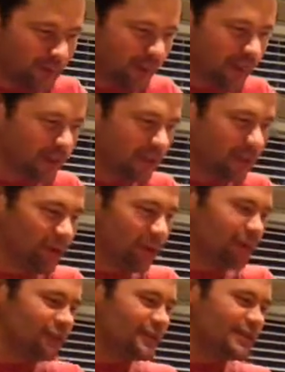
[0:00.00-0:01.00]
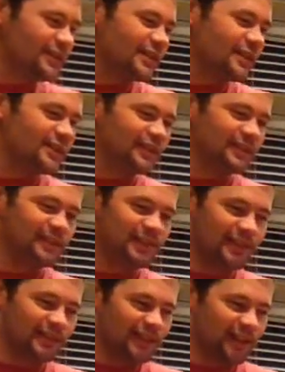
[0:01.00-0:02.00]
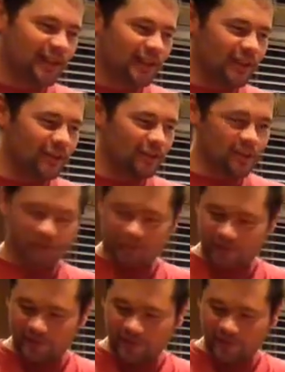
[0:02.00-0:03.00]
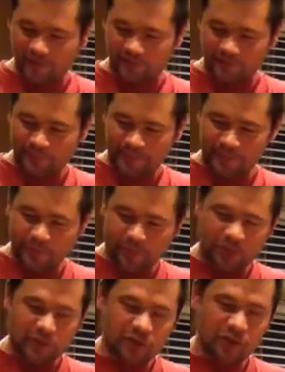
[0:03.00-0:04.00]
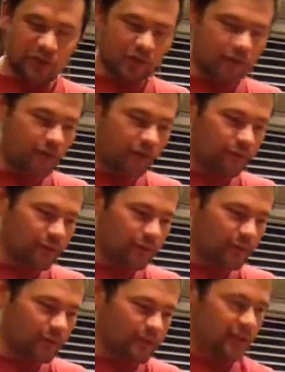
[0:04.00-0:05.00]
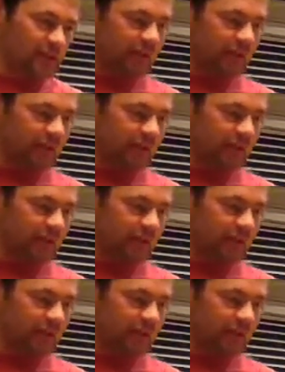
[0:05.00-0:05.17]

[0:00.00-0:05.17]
editing qualities ain't the best right now. But it's just to give everybody a basic